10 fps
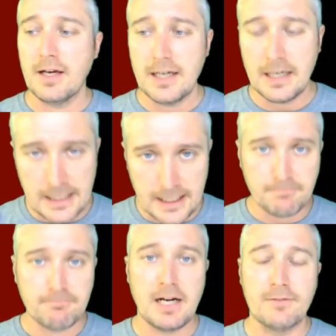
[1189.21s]

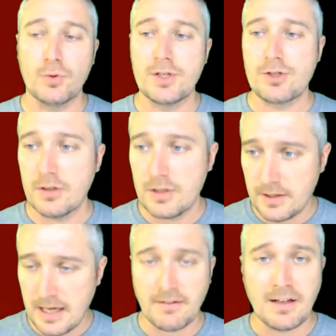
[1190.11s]
again, kind of a return to
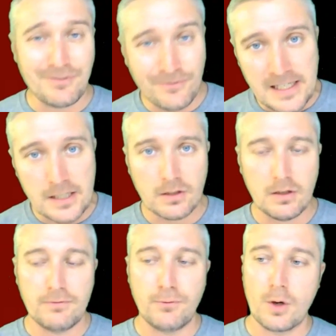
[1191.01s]
that fear
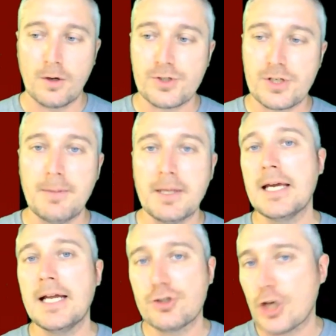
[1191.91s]
of foreigners coming
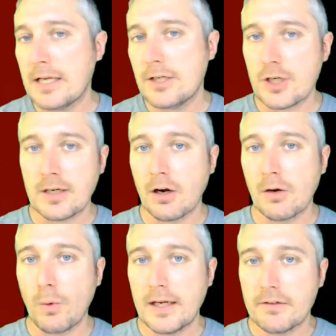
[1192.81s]
in, changing our
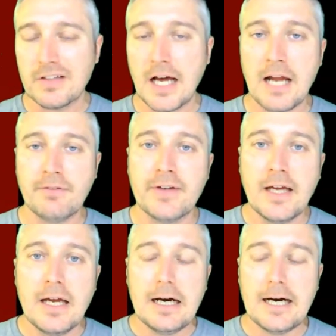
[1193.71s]
way of life,
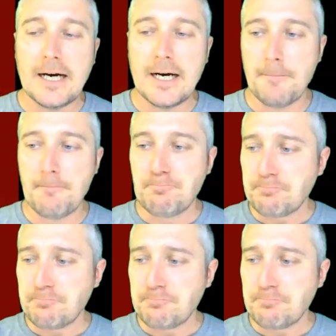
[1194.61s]
and